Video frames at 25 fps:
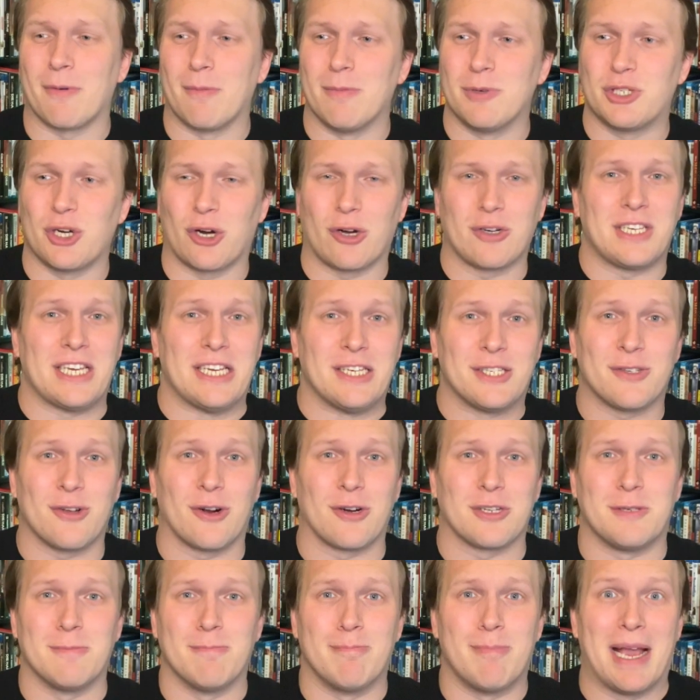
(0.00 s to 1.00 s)
from Jersey
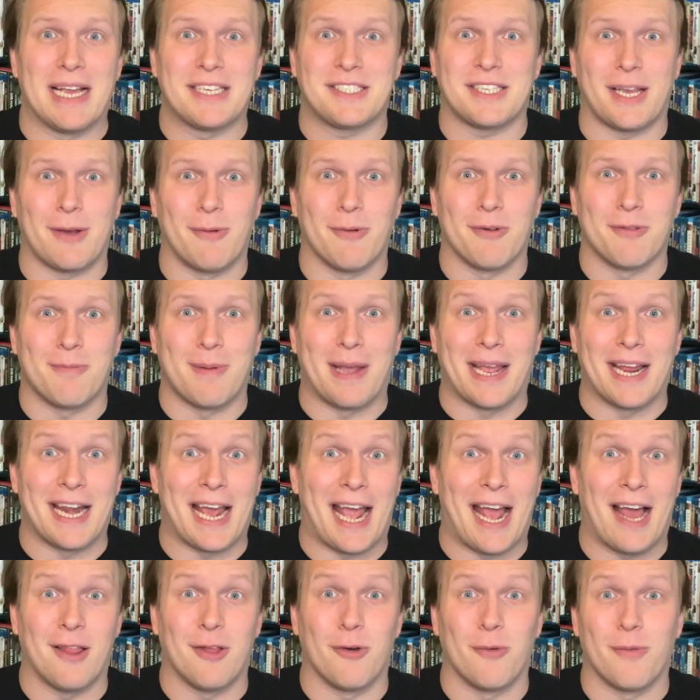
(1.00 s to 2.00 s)
starts messing with me at
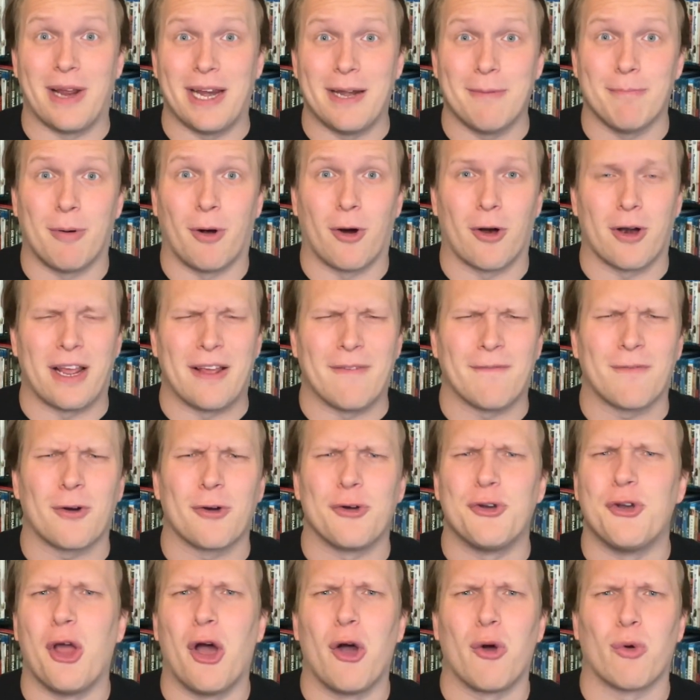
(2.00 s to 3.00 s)
a Halloween party
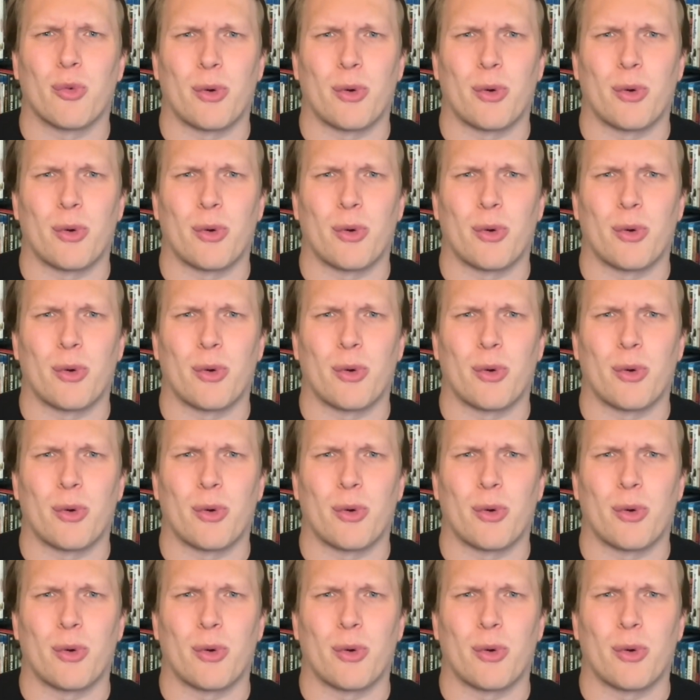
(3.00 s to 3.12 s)
for no